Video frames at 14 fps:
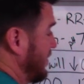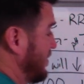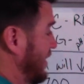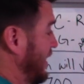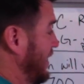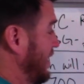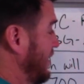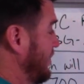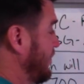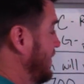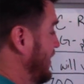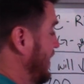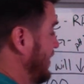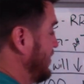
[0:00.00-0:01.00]
Okay?
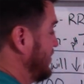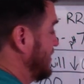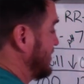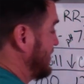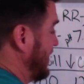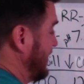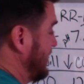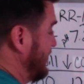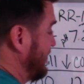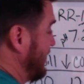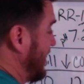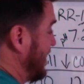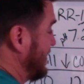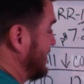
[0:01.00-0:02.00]
And you just say
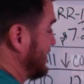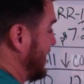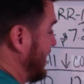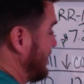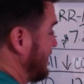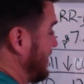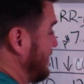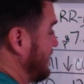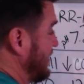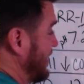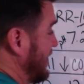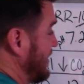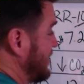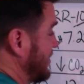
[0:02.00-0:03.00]
desired minute
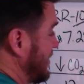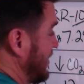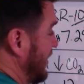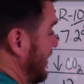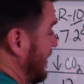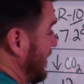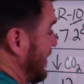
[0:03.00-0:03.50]
ventilation,